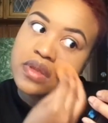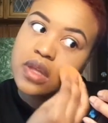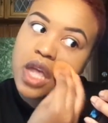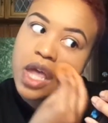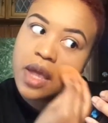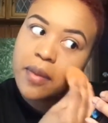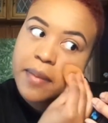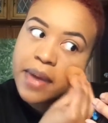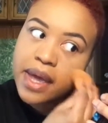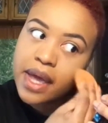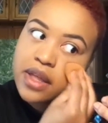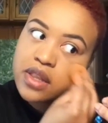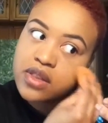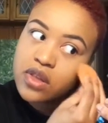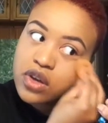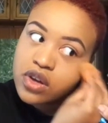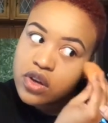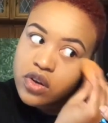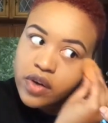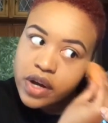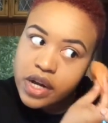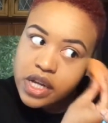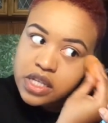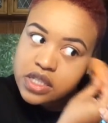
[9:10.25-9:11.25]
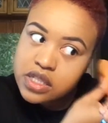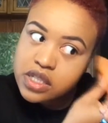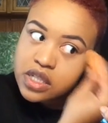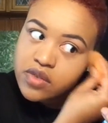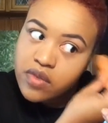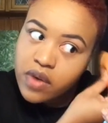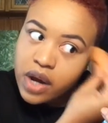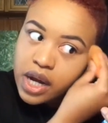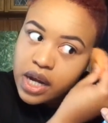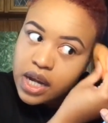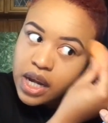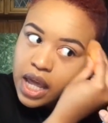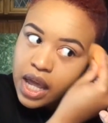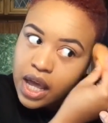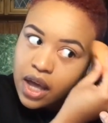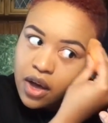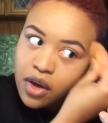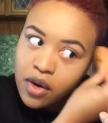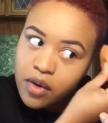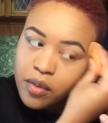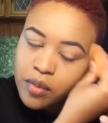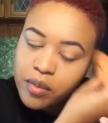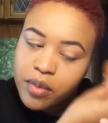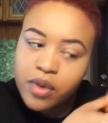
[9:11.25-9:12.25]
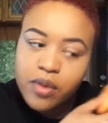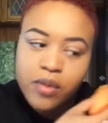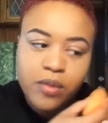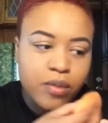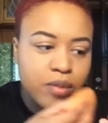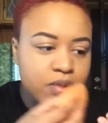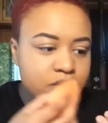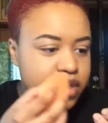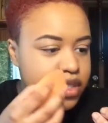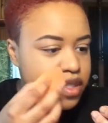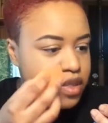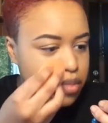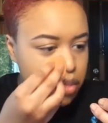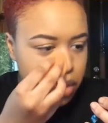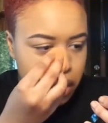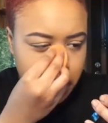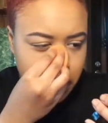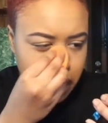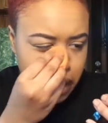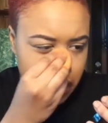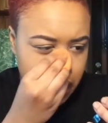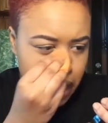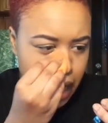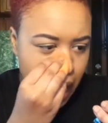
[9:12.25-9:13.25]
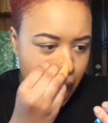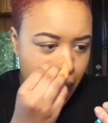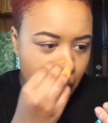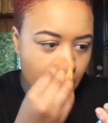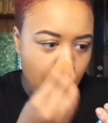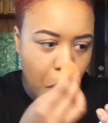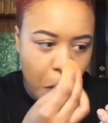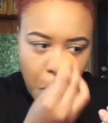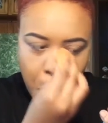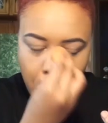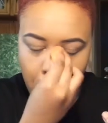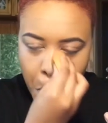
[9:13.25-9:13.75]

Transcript: It may look crazy right now, but just blend it out.